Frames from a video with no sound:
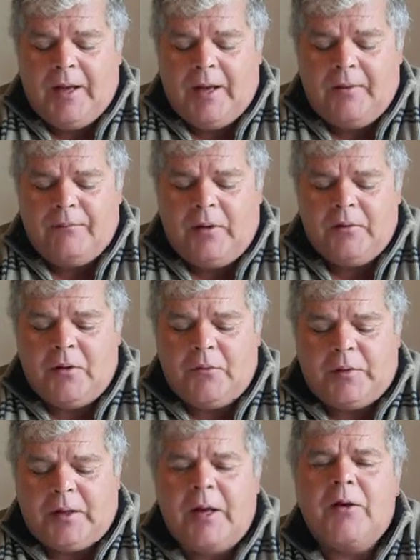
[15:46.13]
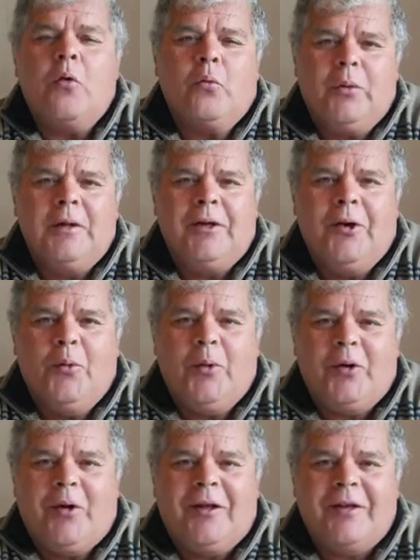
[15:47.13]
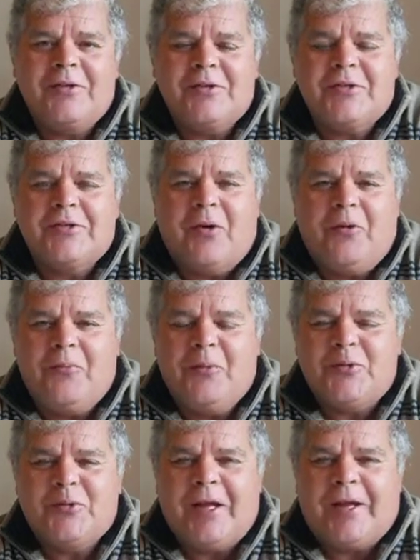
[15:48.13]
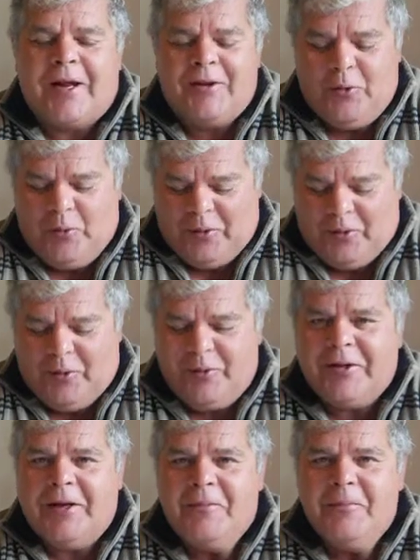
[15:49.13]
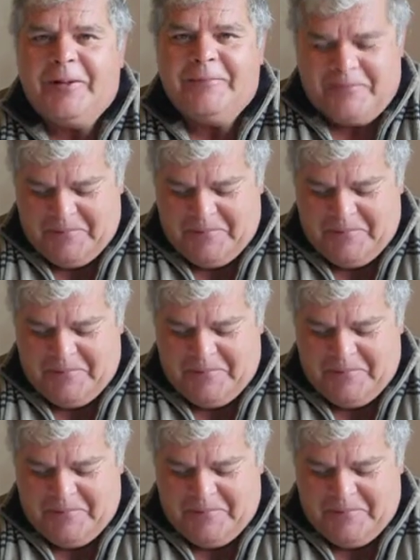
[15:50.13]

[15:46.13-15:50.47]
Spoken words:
I found out that I don't really know it all. I just almost think I know it all the time, but